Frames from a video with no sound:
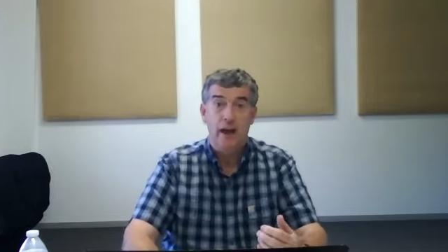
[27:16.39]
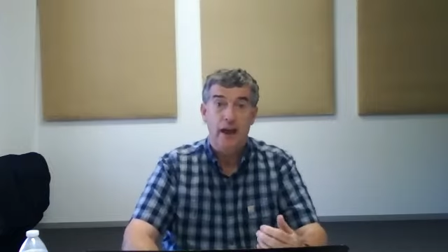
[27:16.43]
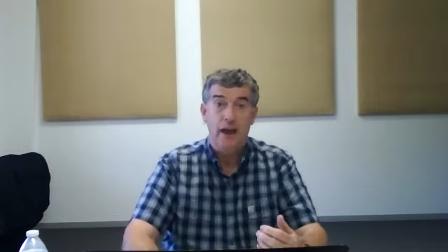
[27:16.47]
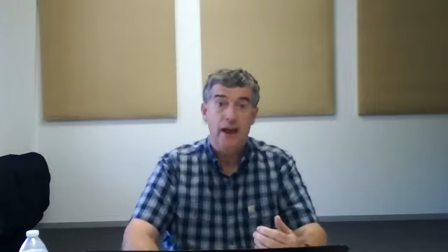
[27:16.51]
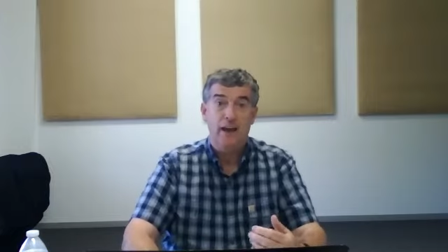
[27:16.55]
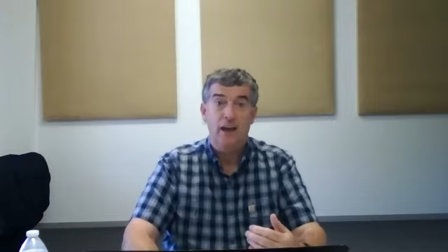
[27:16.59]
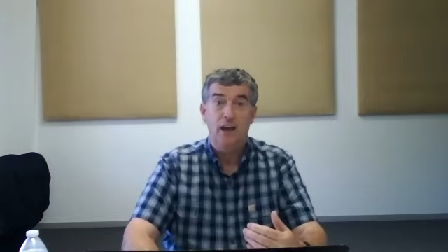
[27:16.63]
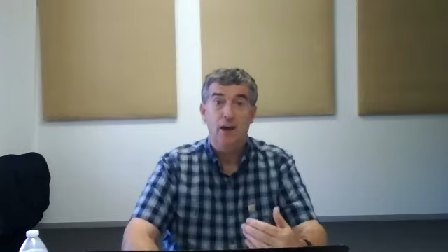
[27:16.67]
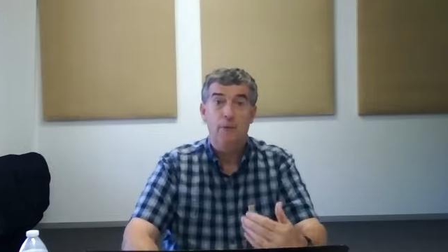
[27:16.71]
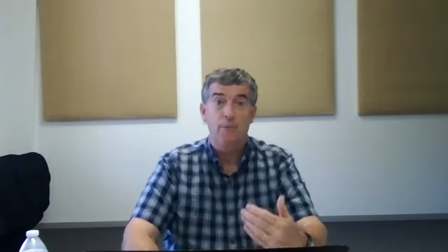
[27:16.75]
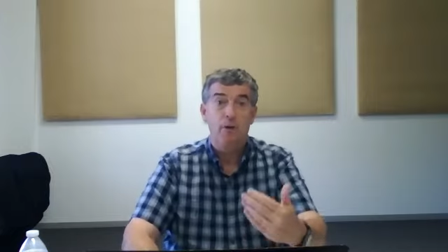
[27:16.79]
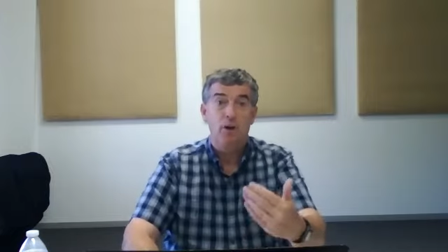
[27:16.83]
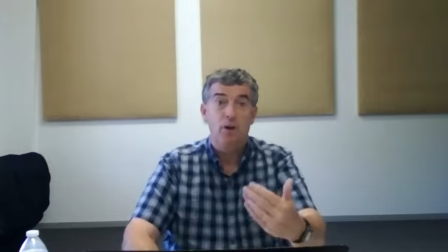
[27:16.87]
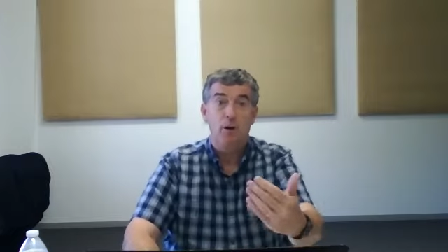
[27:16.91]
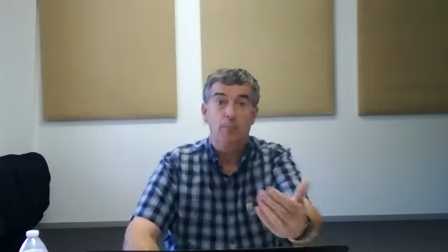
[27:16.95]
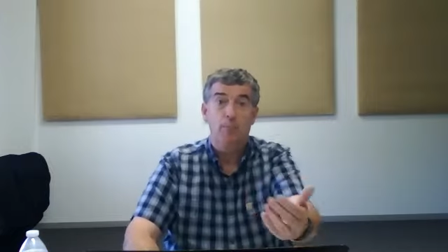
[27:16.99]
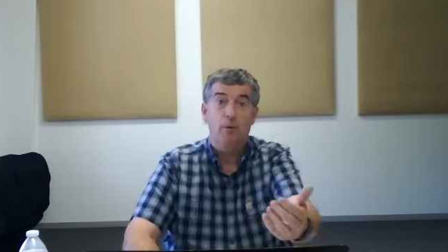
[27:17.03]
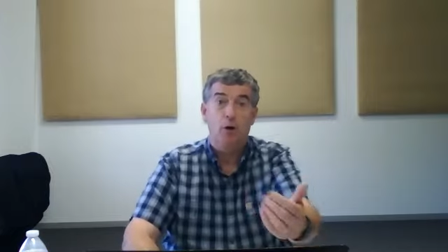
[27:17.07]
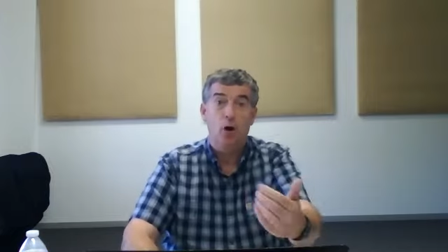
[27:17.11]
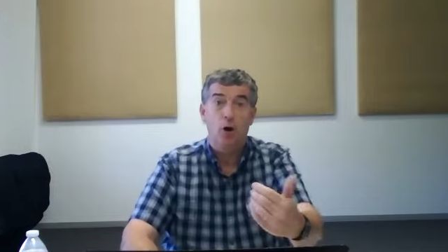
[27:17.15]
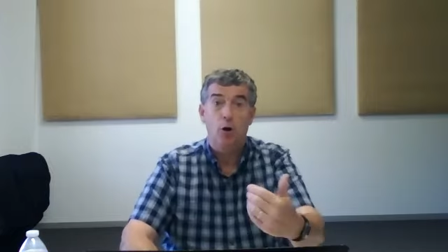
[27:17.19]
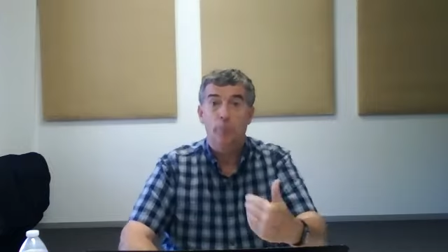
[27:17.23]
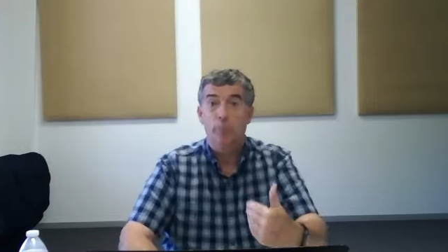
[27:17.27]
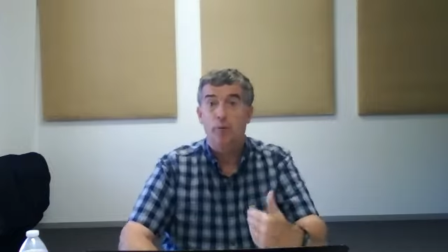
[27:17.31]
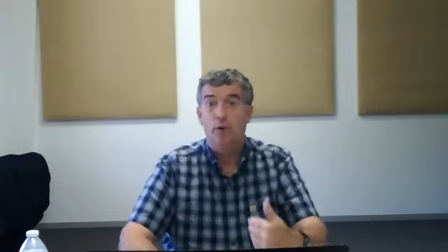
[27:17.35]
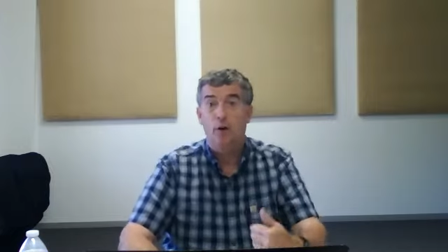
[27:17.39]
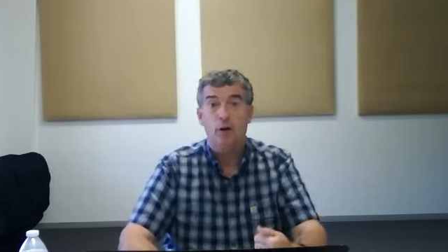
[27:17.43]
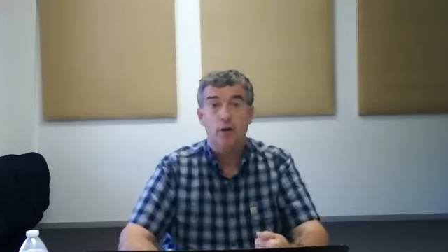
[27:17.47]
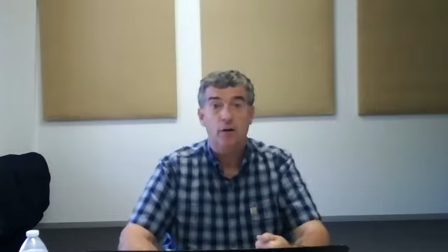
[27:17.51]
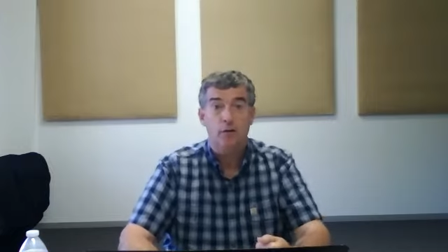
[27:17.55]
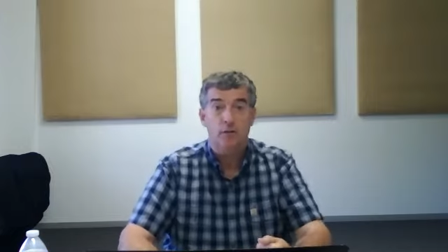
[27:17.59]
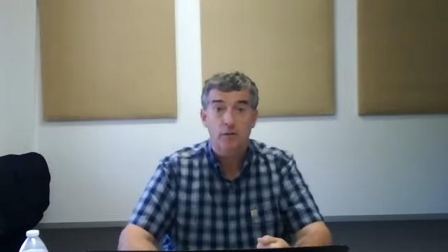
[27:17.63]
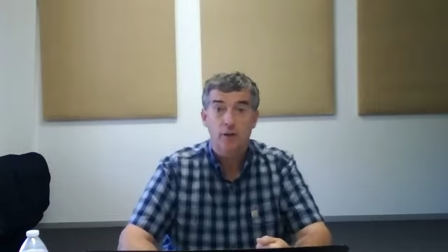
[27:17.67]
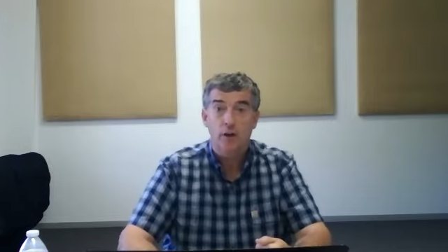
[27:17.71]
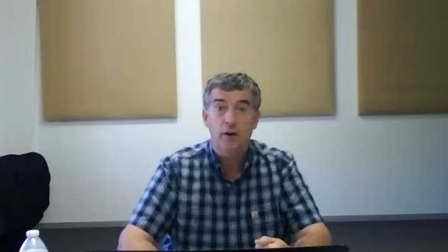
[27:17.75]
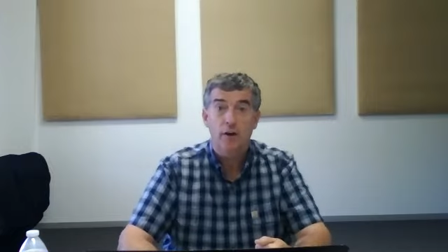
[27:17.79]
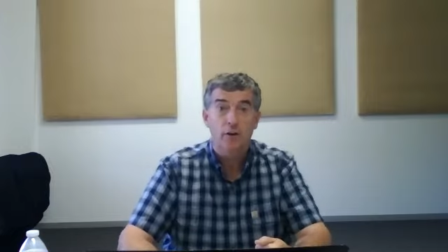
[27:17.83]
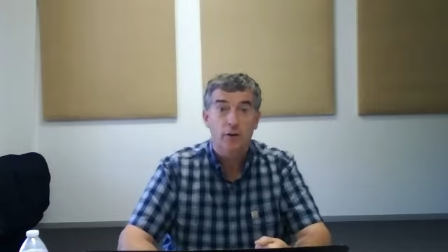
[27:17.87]
hey, give me a ballpark
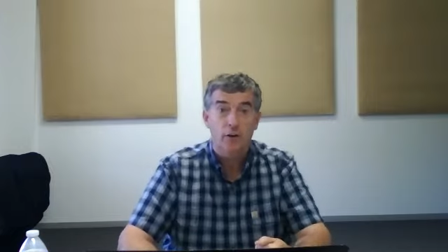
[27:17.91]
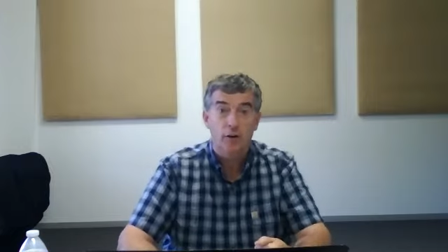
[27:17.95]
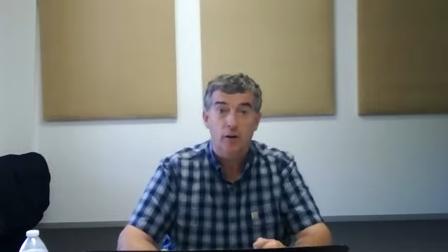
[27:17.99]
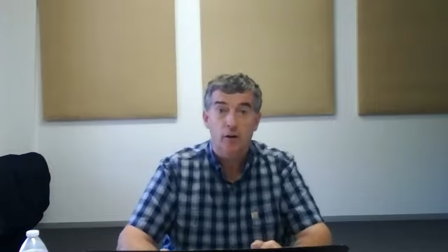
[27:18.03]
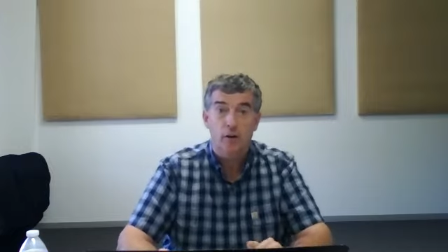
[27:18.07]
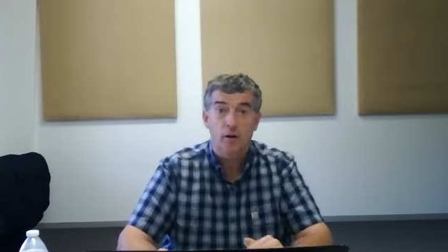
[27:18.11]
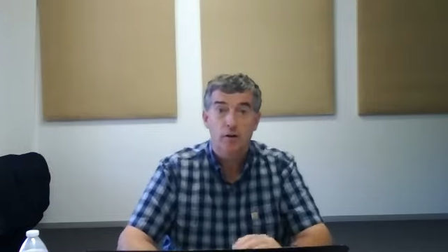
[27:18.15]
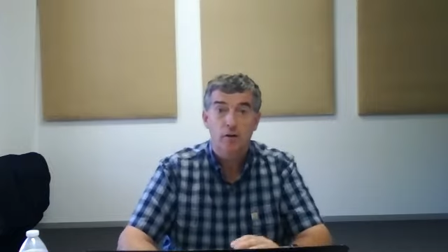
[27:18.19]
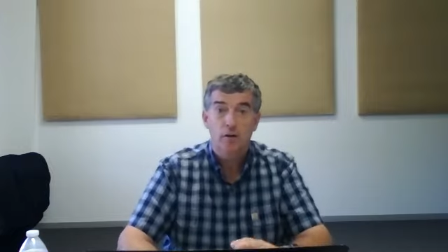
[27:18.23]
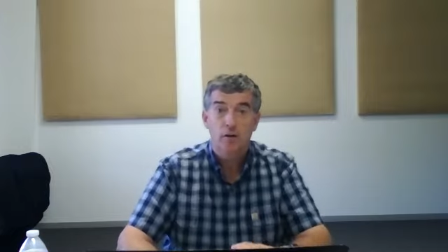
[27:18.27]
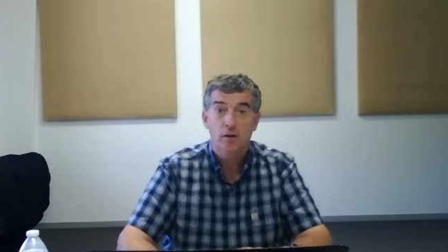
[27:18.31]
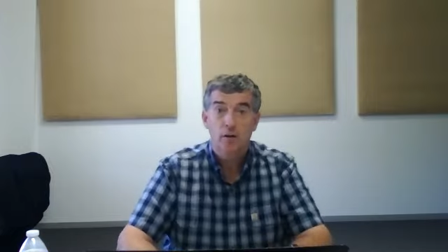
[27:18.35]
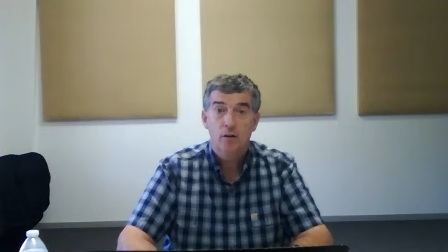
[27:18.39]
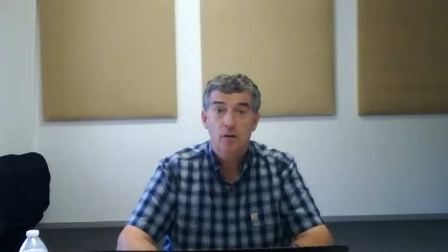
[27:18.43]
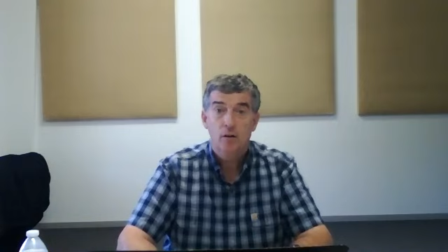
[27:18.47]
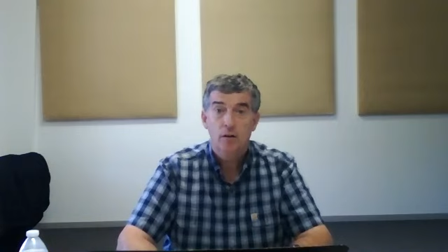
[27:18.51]
figure,